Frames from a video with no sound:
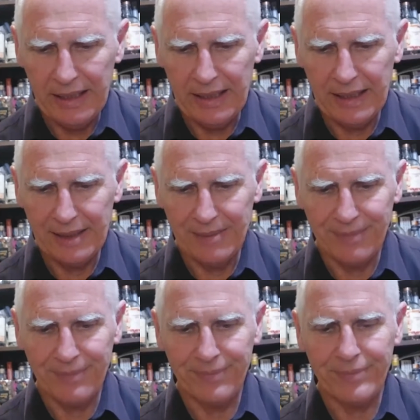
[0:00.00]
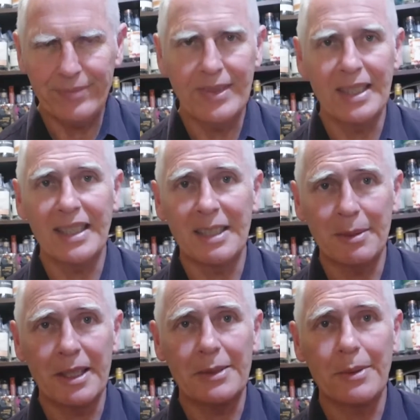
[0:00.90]
You can hear
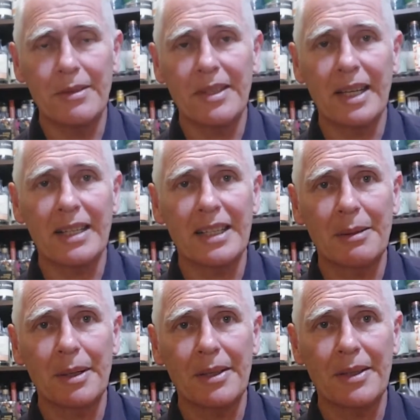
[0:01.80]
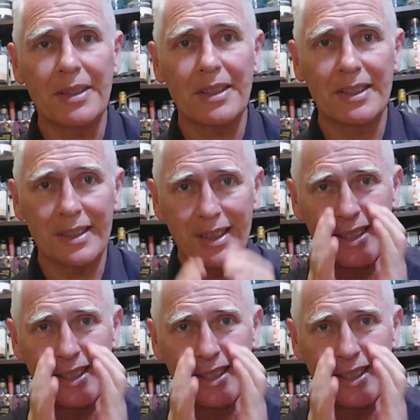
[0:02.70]
my ex-wife cackling in the background going,